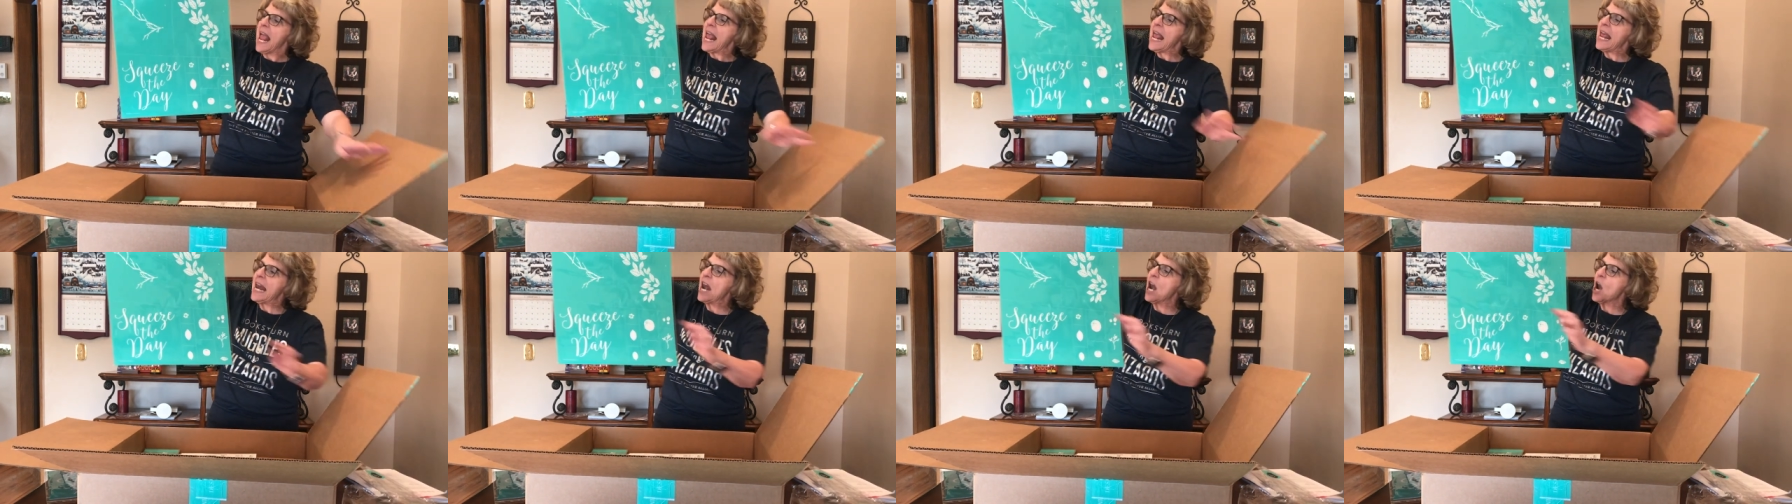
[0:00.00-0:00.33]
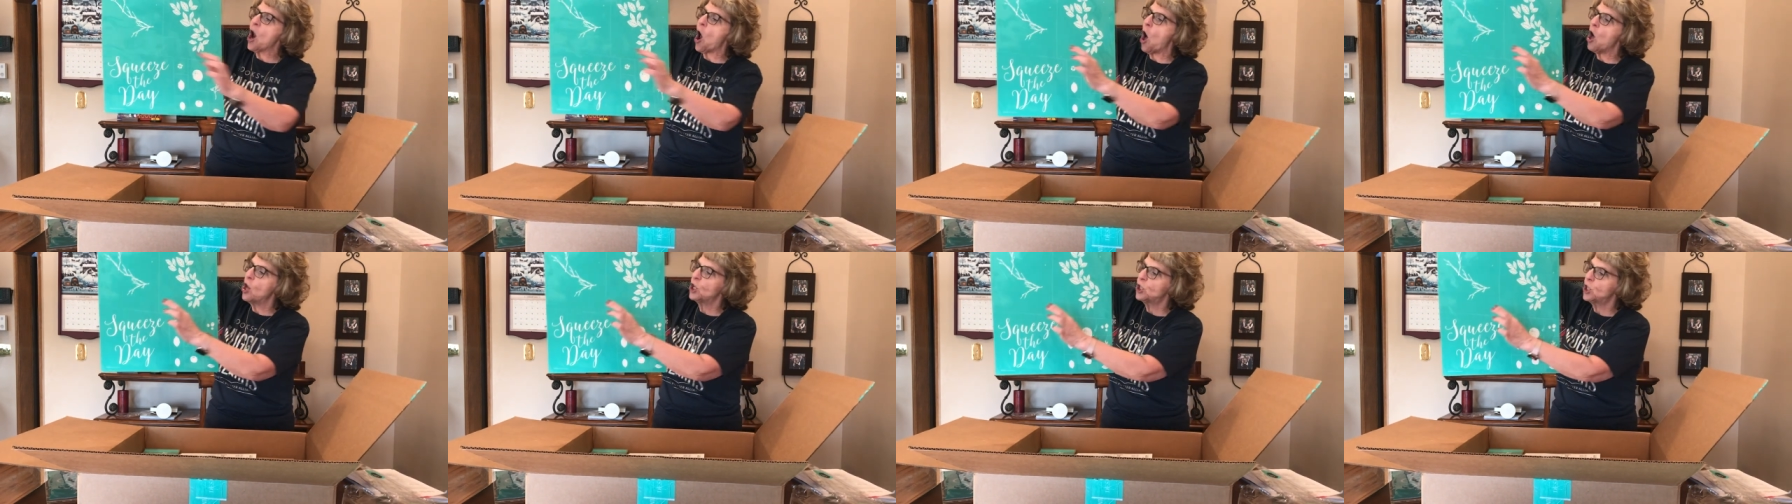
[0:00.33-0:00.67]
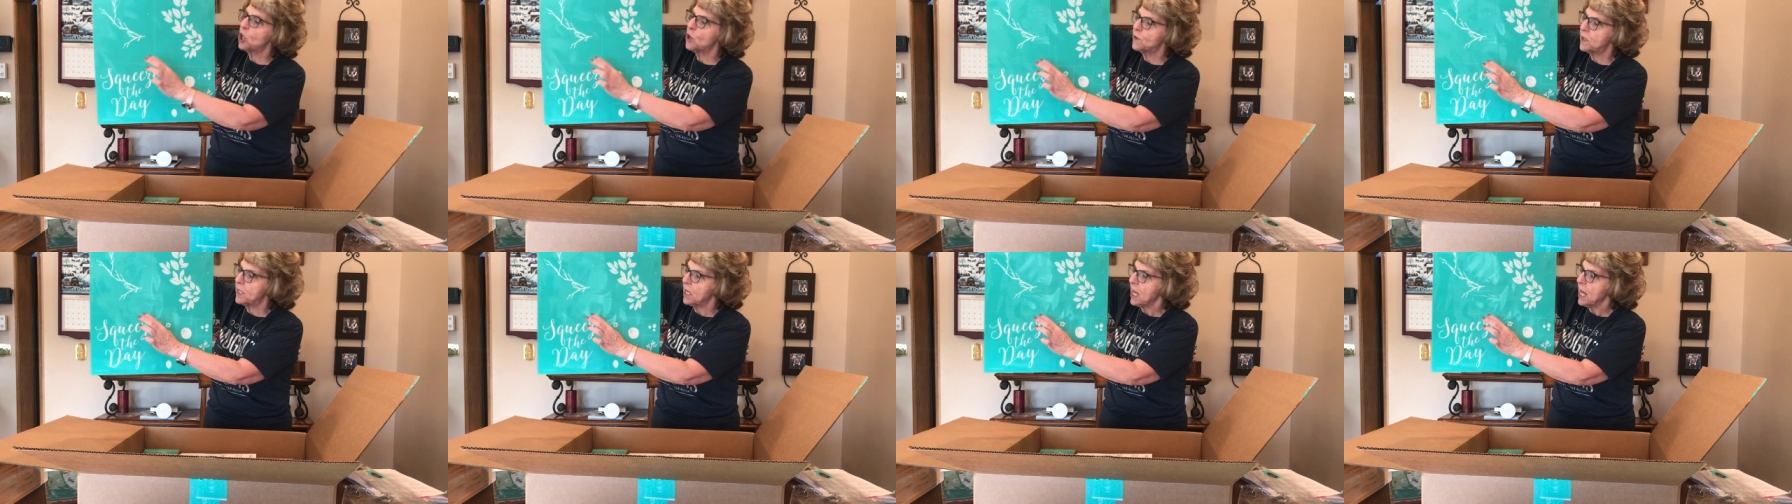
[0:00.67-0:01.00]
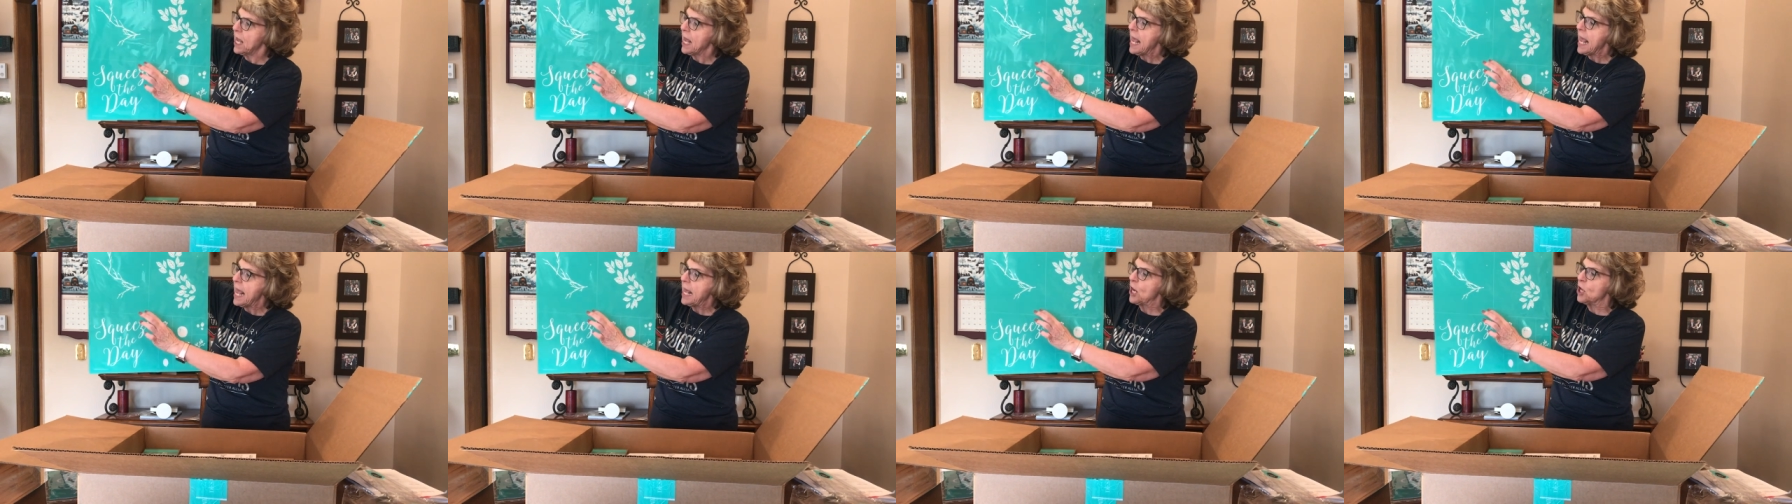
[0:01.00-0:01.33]
And diet also,
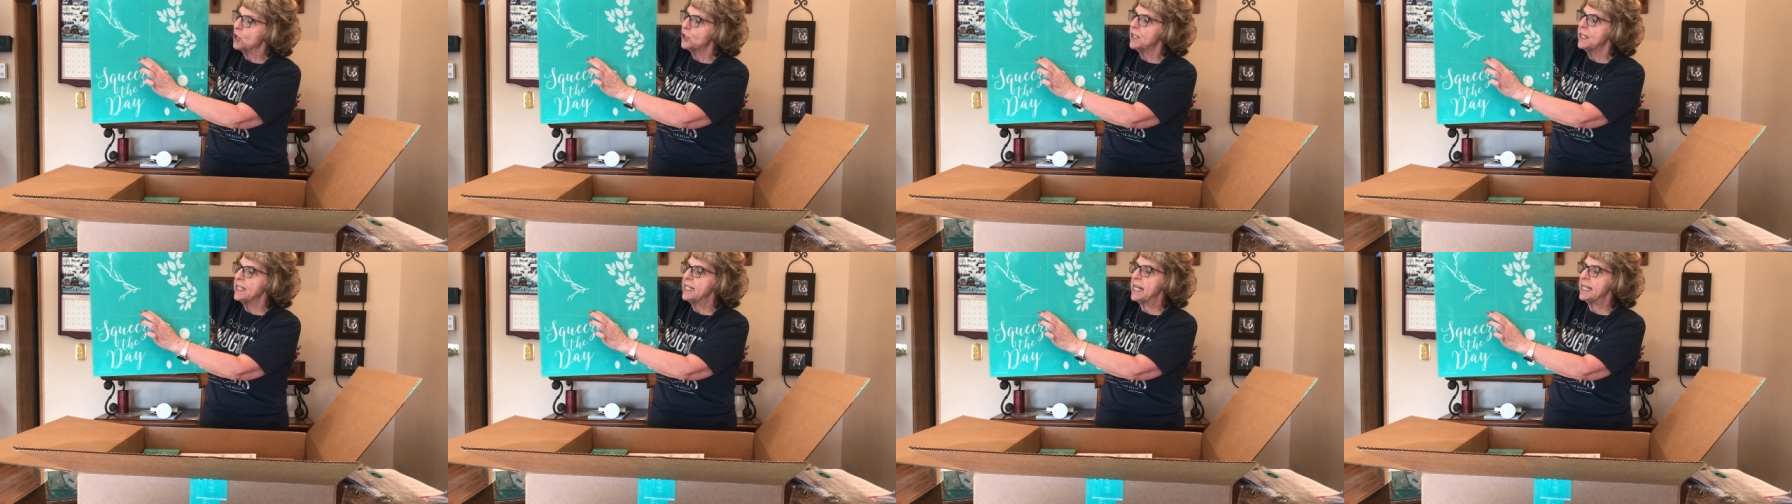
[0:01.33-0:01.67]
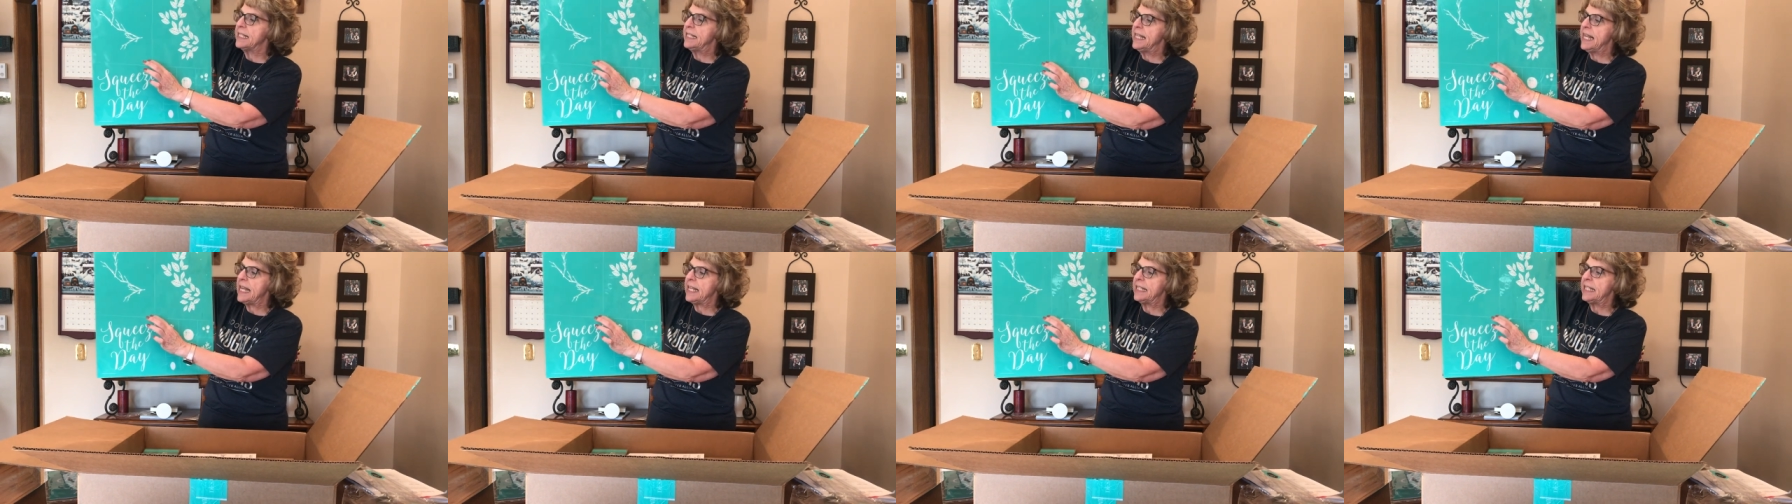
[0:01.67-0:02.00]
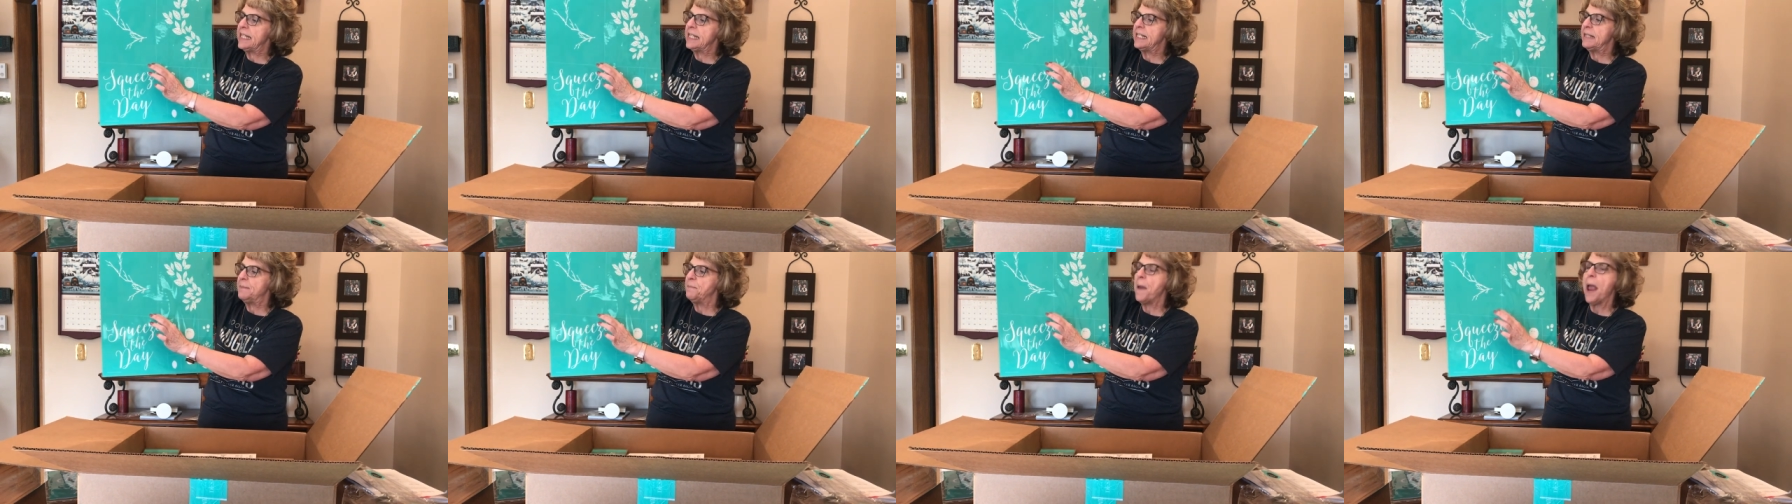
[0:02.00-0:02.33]
lemonade. It also says this is